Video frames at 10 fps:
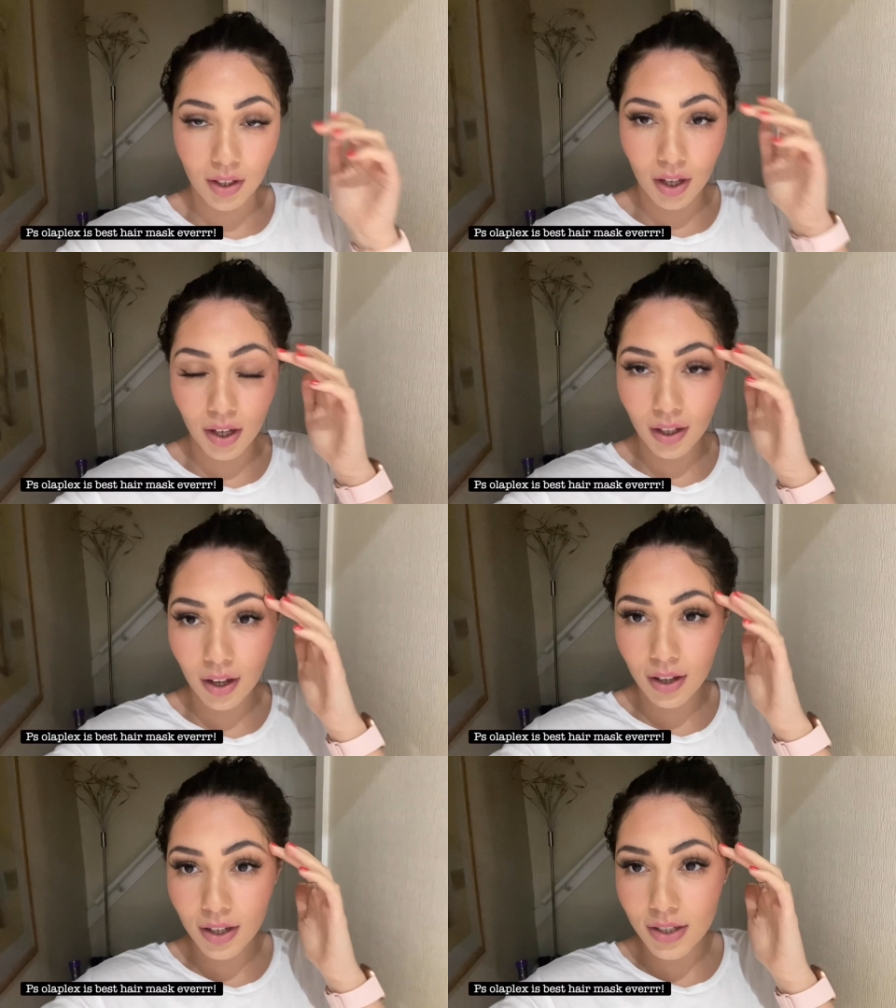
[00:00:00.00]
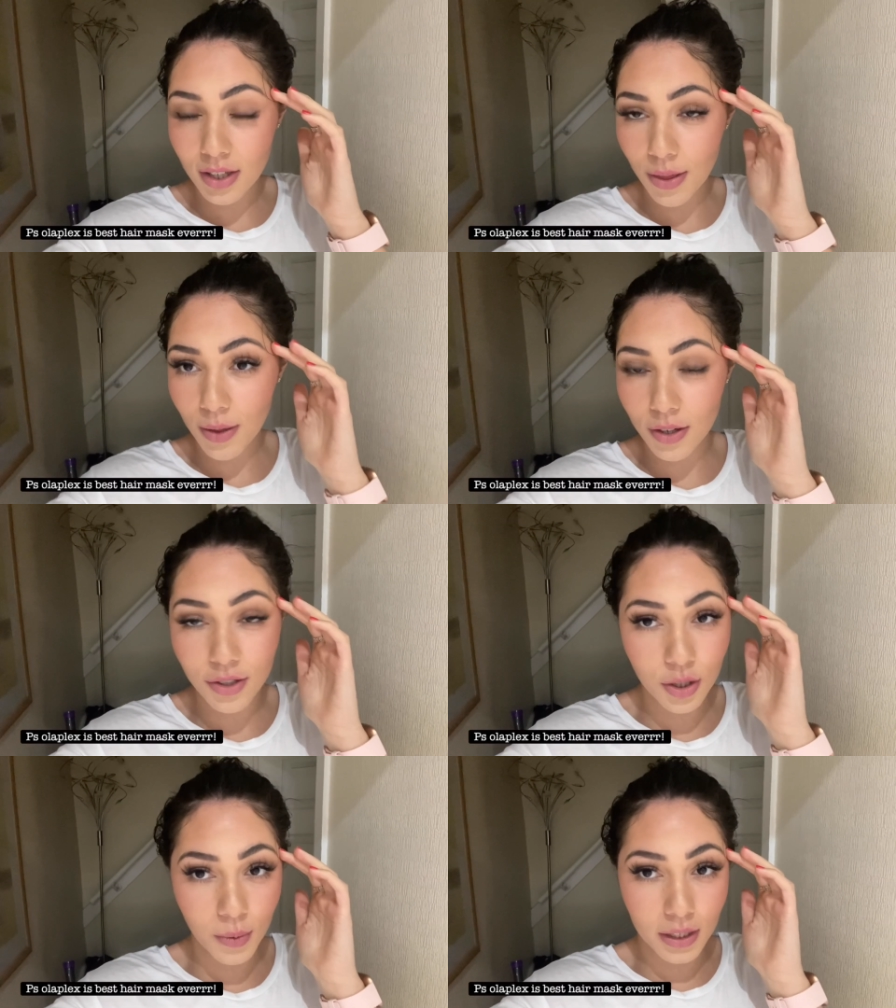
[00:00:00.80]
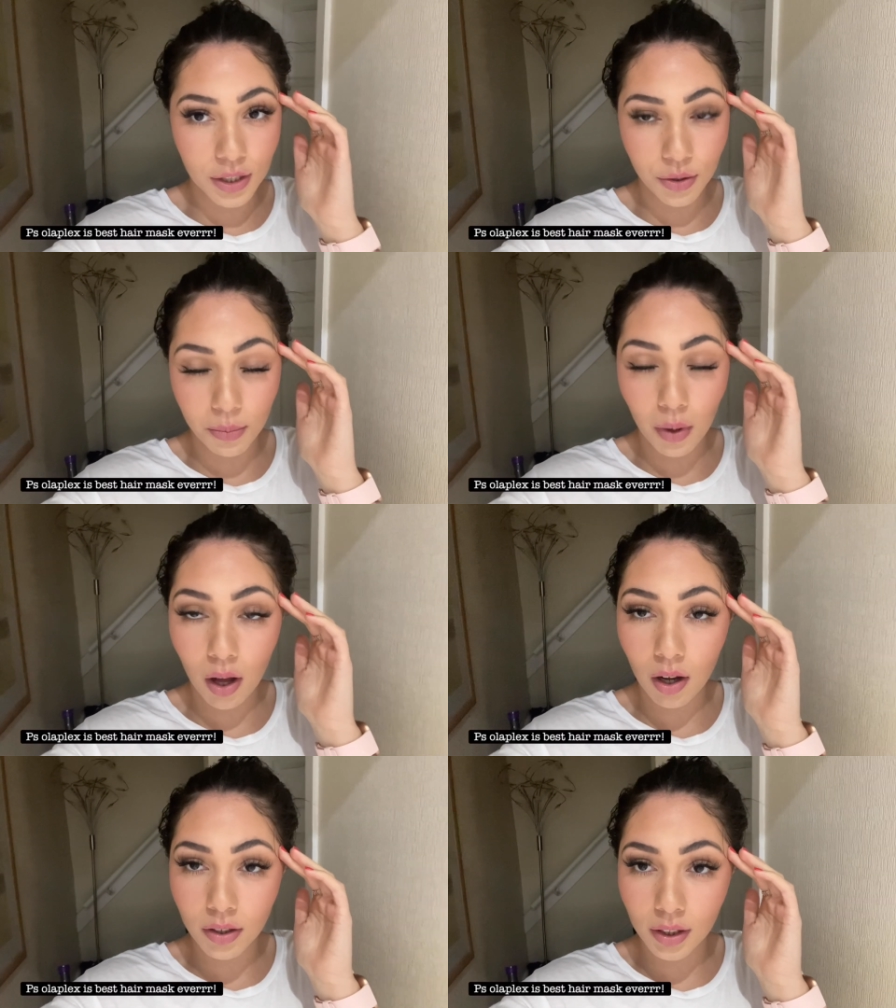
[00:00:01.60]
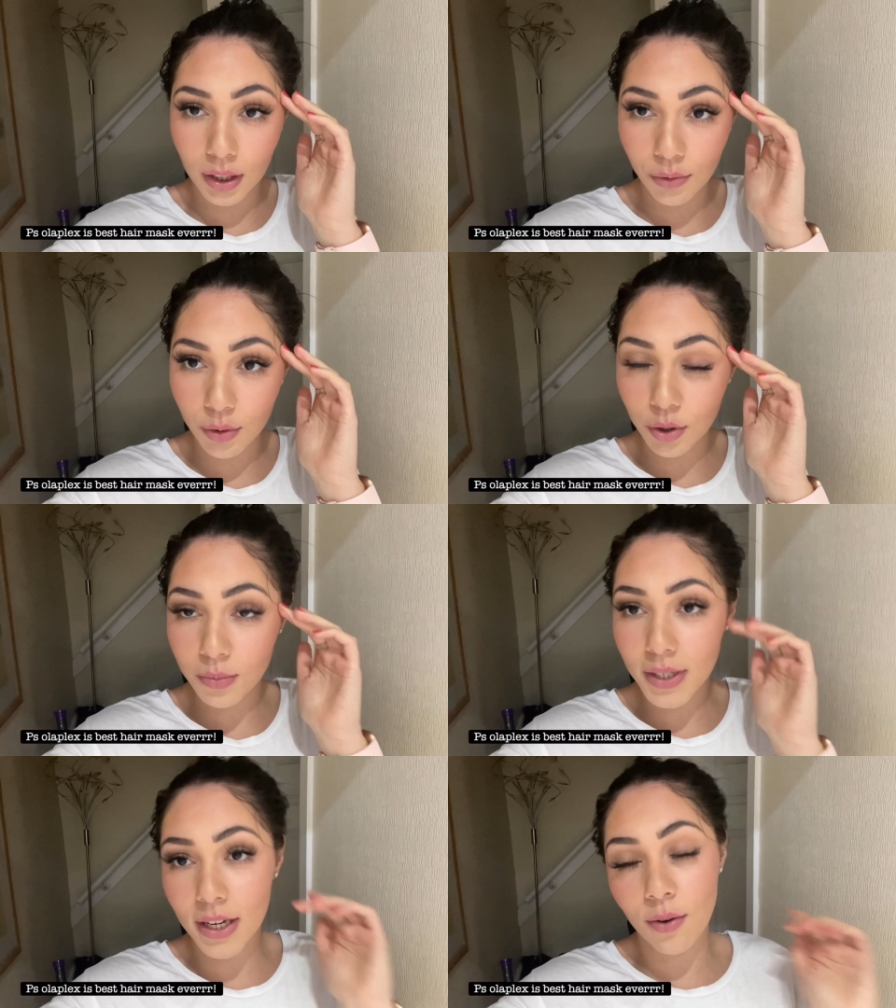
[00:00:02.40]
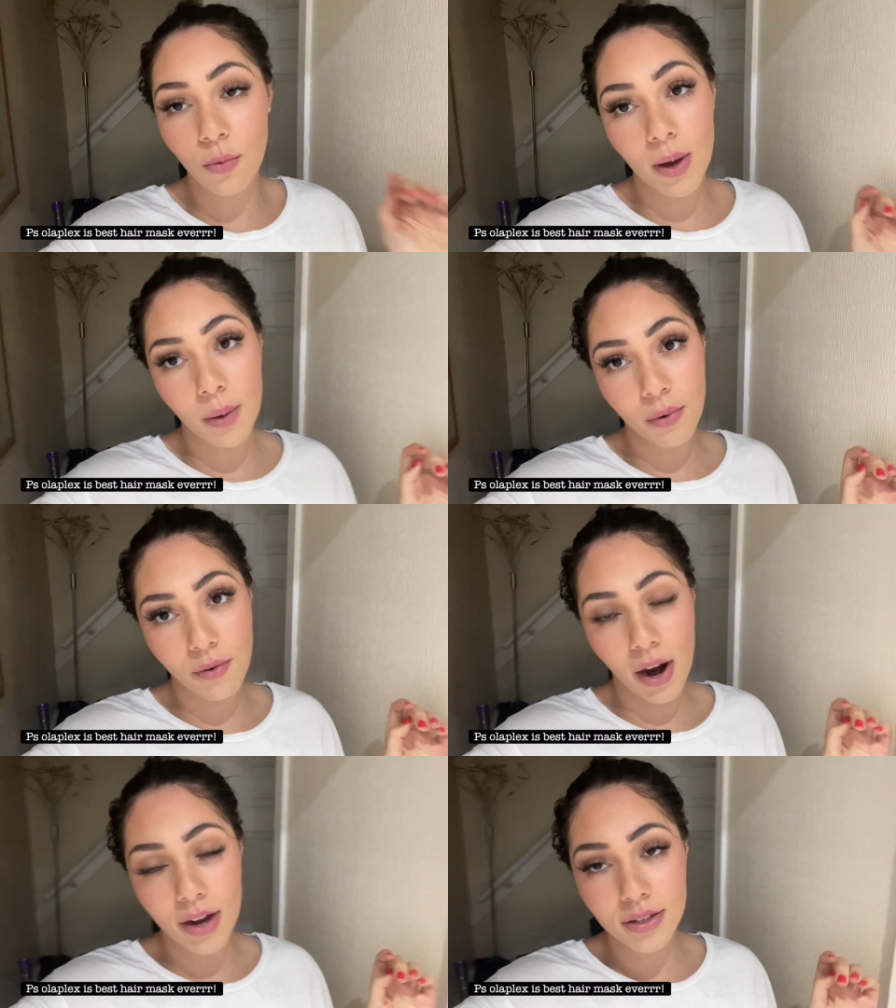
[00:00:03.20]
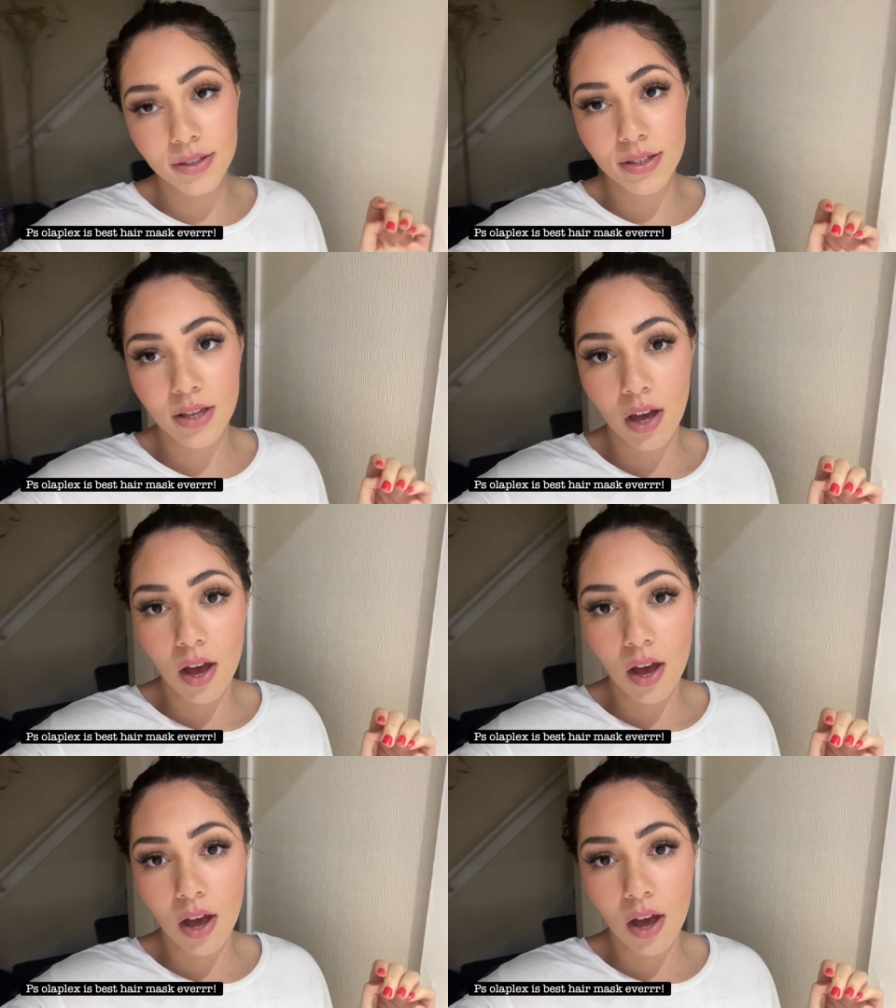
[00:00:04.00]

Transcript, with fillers: Hi guys, I thought I'd just quickly jump on and give you an update of where we're at.